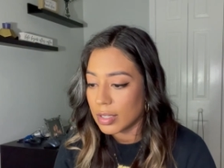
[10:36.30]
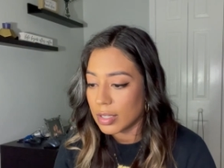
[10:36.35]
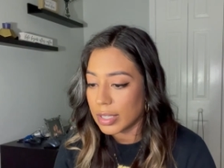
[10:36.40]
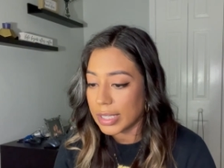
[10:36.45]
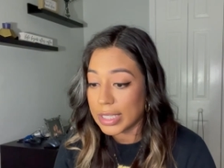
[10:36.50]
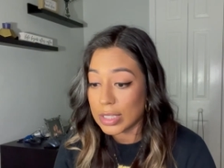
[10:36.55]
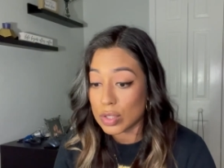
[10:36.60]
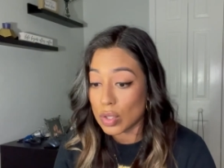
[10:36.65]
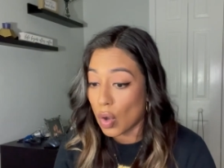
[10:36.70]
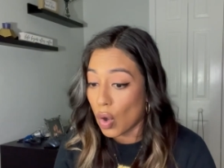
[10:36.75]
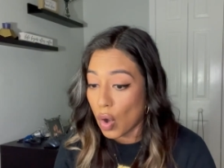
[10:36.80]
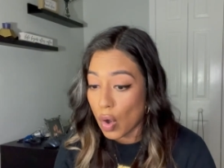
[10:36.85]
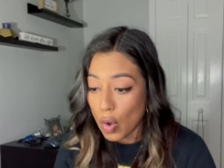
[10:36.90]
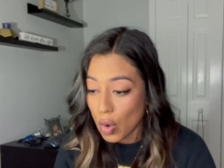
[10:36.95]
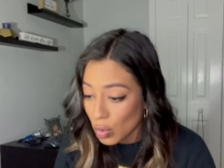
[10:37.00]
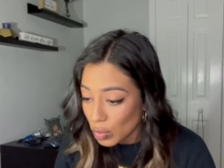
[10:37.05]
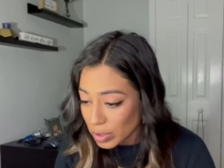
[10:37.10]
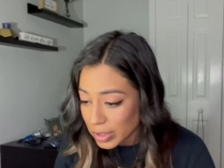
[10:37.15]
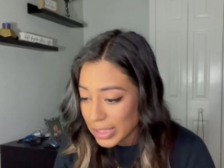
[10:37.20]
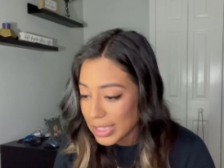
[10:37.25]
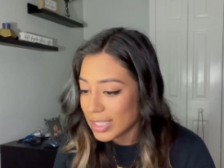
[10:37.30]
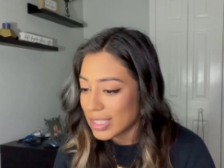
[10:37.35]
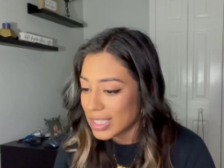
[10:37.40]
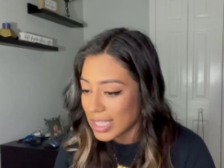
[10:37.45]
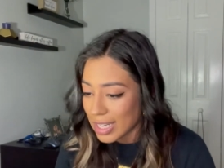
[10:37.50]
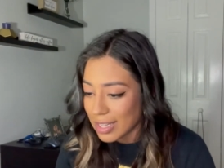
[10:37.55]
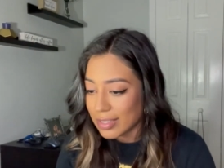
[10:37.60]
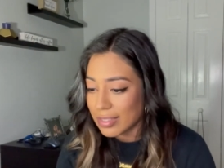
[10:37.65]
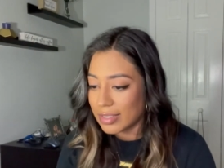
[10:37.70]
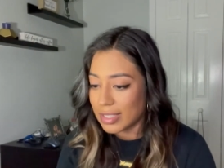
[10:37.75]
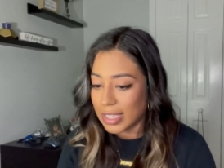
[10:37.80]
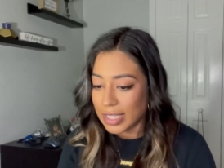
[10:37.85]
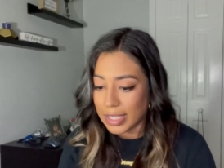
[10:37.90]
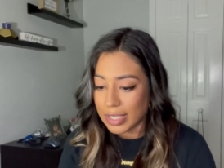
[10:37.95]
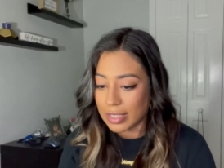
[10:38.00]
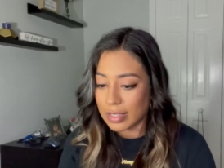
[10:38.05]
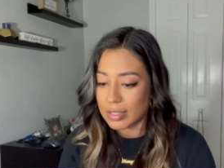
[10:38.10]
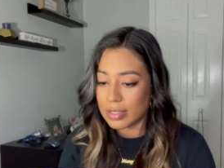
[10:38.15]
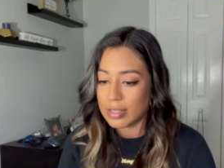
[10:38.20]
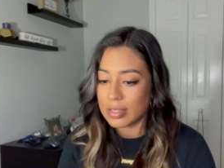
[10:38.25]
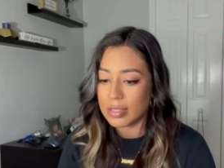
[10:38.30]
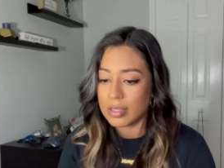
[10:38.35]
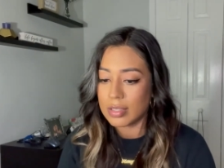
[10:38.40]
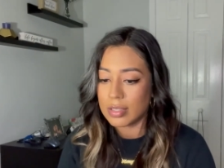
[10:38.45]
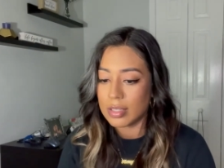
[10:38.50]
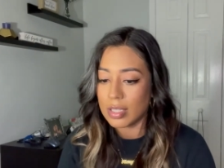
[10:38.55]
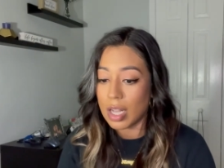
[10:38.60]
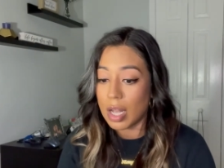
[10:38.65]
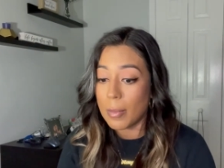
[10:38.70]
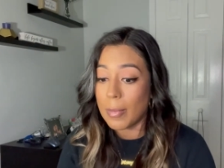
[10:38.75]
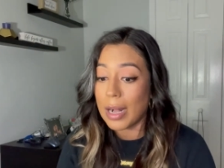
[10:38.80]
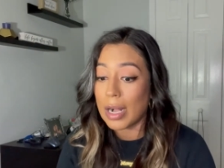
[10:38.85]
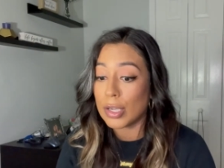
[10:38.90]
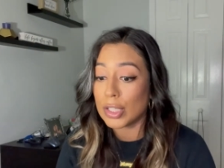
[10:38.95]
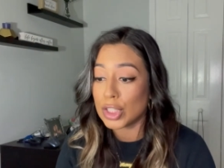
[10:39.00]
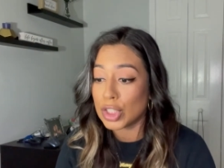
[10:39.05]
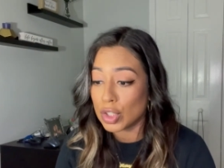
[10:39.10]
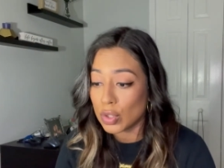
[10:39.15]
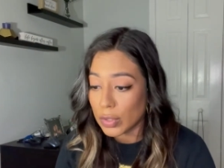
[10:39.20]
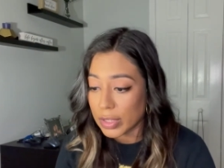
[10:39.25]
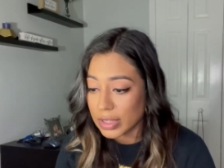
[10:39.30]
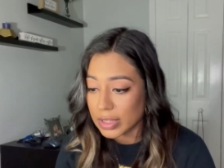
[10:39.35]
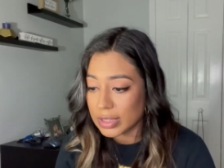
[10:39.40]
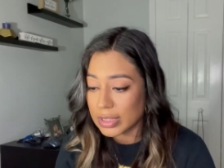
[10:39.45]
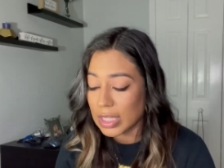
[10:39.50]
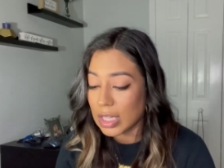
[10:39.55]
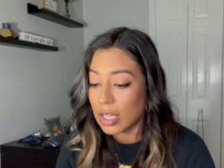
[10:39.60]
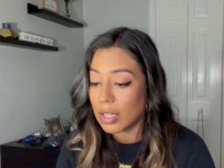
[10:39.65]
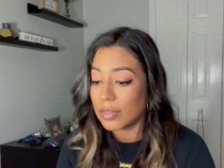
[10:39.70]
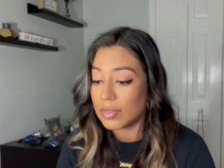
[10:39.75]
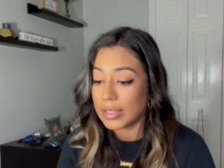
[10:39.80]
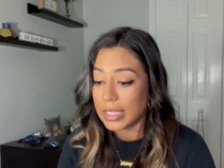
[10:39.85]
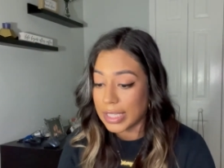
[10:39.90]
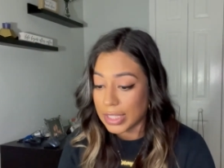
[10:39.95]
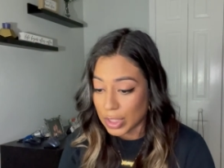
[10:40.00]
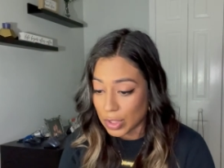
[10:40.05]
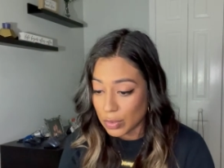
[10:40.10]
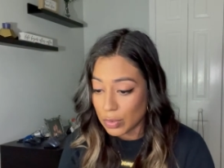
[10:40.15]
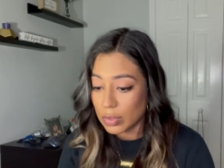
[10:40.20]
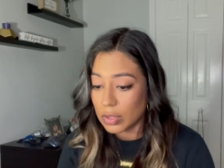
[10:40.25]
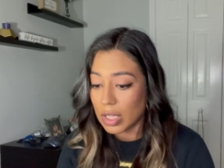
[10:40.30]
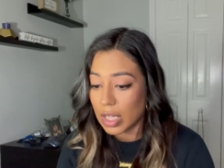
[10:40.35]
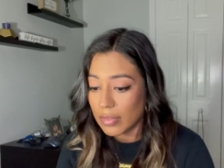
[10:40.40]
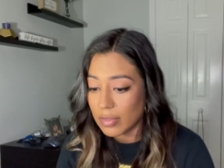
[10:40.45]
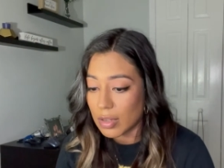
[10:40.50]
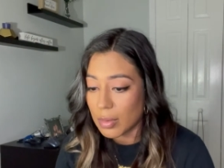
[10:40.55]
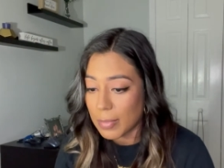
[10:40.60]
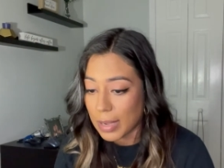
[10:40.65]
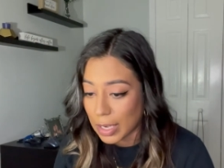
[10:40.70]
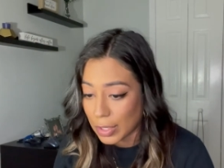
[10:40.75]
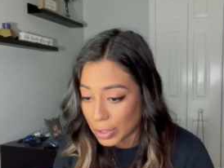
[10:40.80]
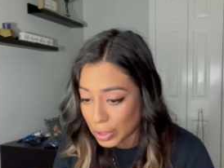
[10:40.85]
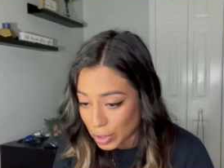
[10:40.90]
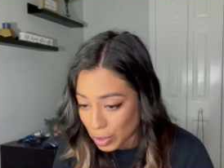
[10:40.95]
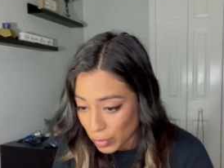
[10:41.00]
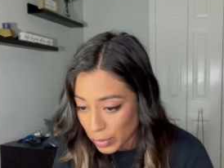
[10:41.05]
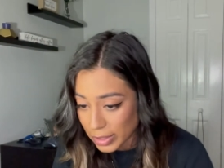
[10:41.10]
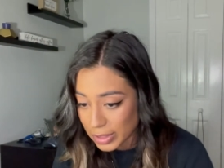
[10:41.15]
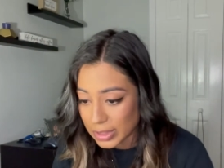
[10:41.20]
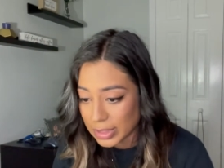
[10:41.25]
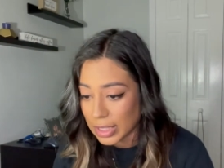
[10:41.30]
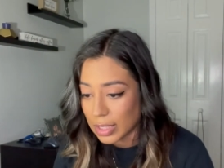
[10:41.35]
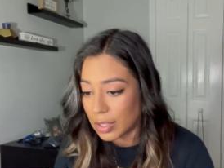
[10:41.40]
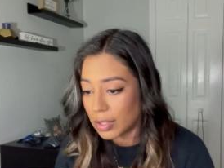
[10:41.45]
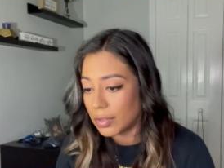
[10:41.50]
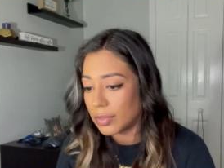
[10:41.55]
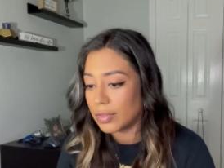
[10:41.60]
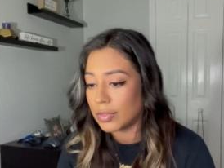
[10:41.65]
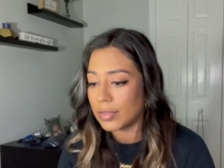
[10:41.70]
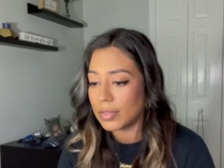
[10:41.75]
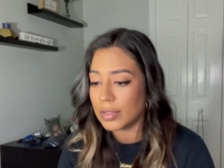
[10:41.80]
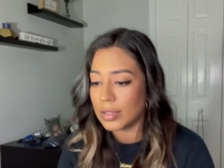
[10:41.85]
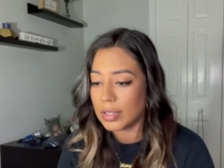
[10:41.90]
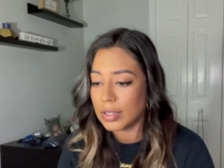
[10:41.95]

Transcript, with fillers: It's only 10 things about yourself that you love about yourself.